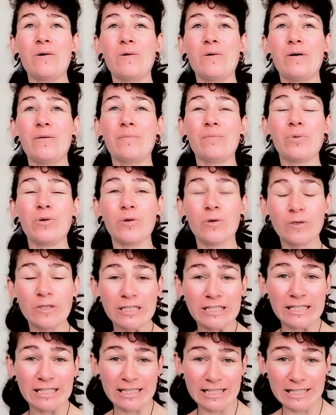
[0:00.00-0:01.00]

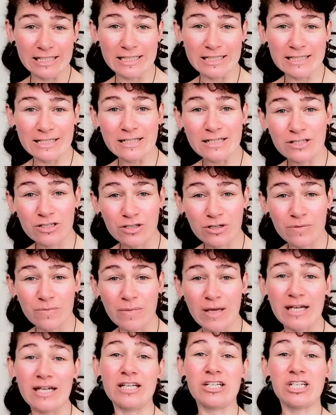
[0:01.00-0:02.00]
important it is to
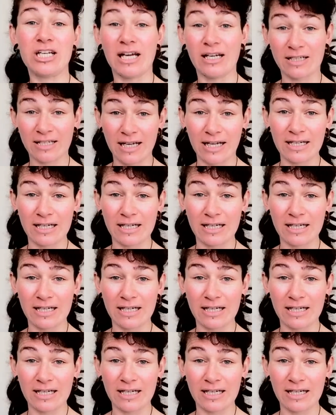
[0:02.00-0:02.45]
manage our gut